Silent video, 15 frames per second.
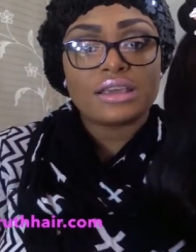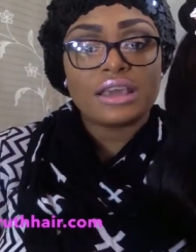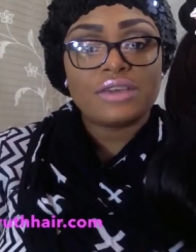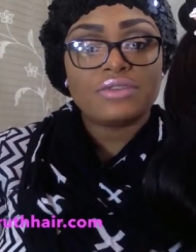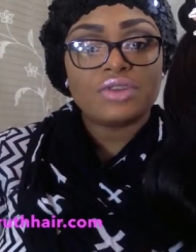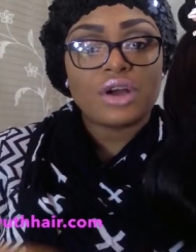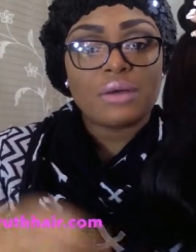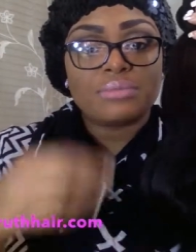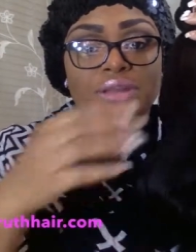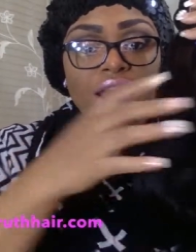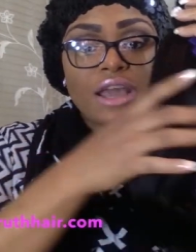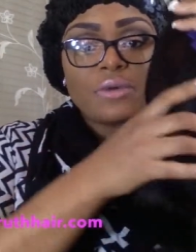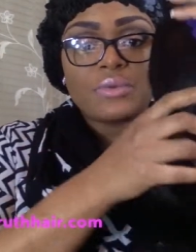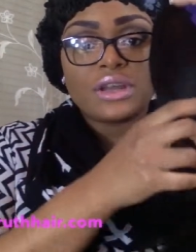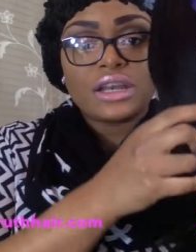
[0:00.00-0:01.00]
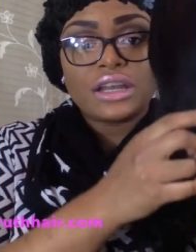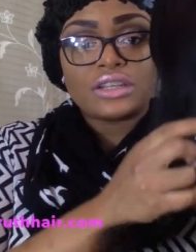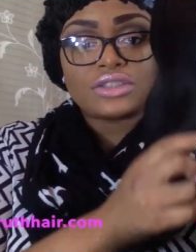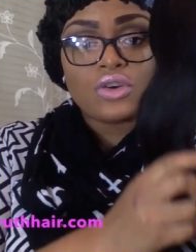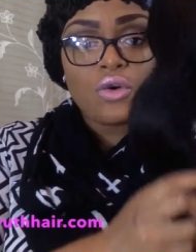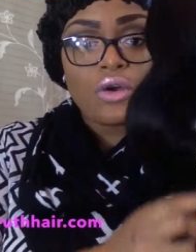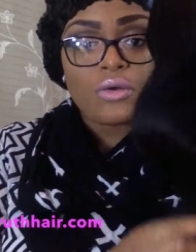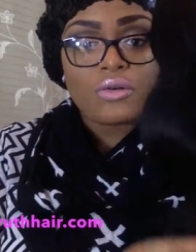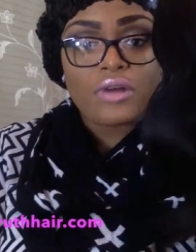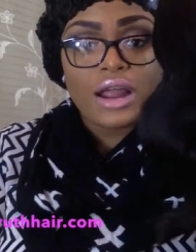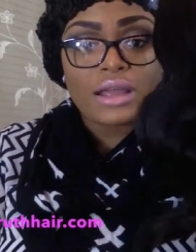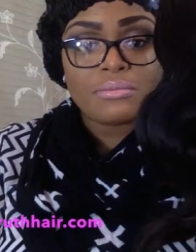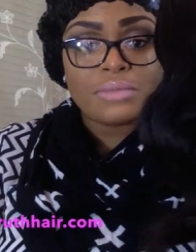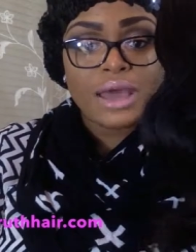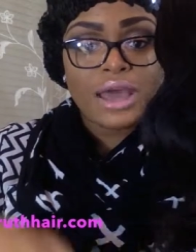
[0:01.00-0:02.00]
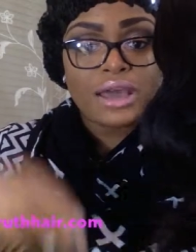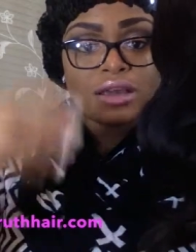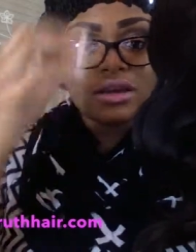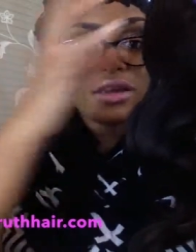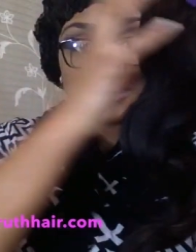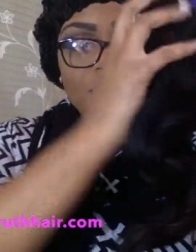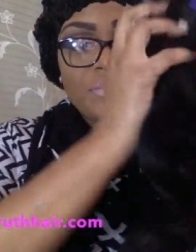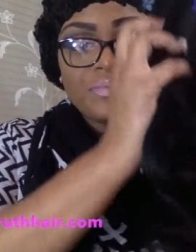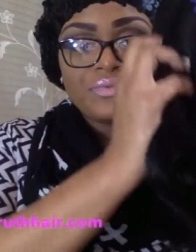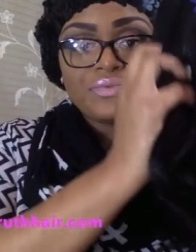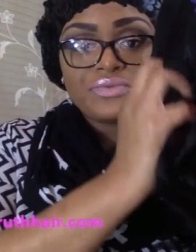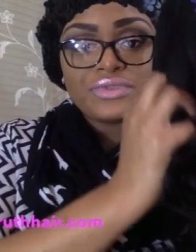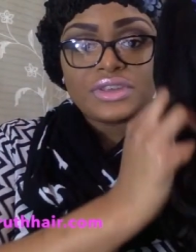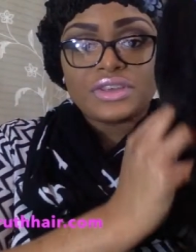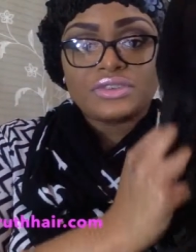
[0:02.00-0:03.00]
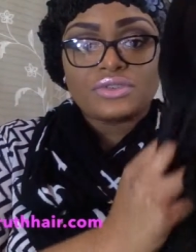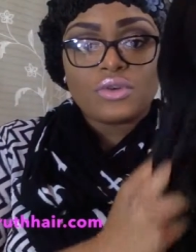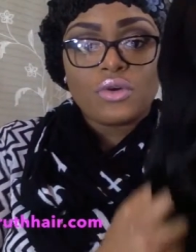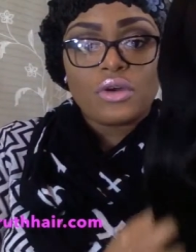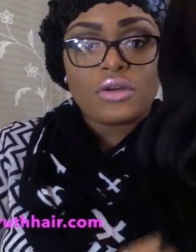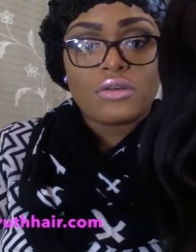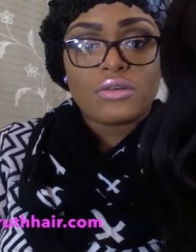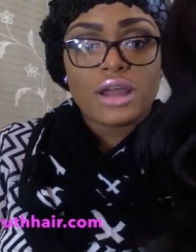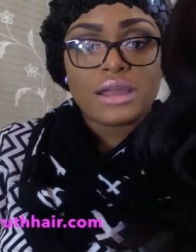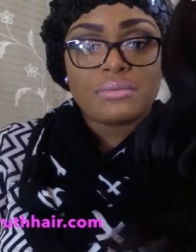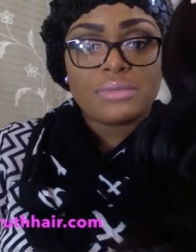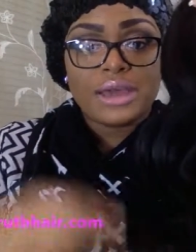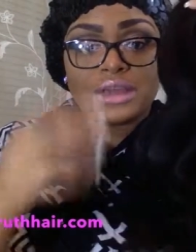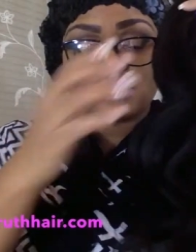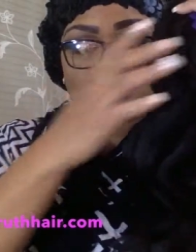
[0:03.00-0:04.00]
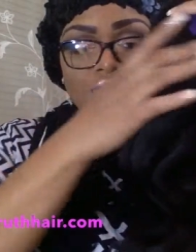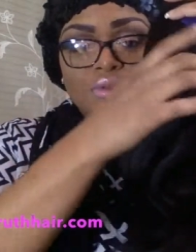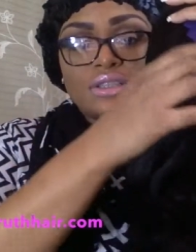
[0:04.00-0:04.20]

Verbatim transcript: even though I'm playing with it, it's going right back. It's going right back to